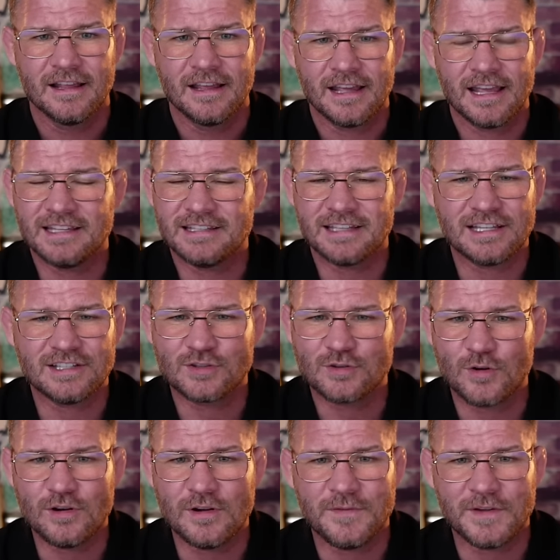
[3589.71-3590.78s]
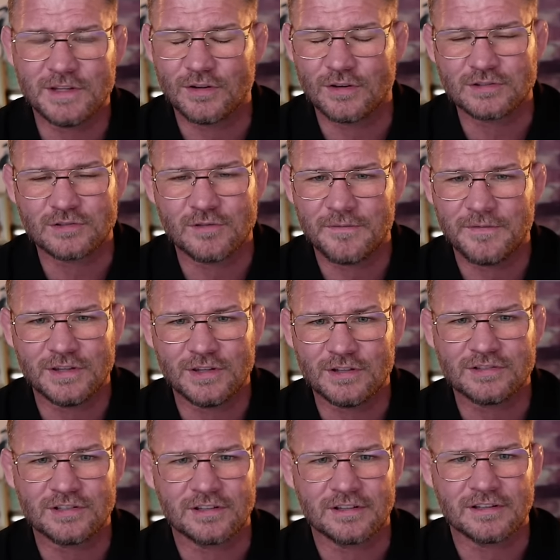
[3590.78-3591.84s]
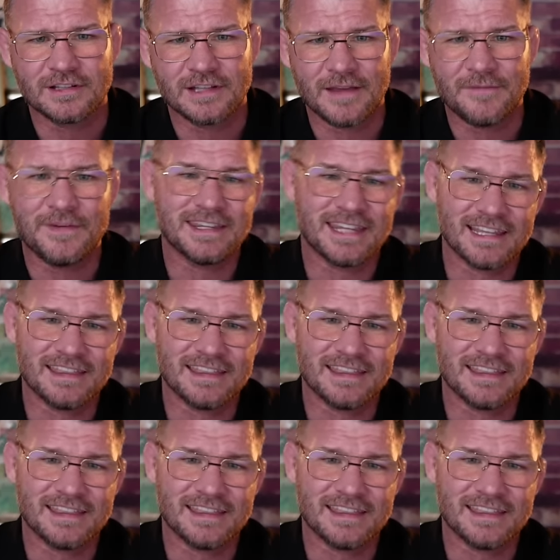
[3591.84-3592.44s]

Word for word: he's, he's screwed if he does or if he doesn't. If he did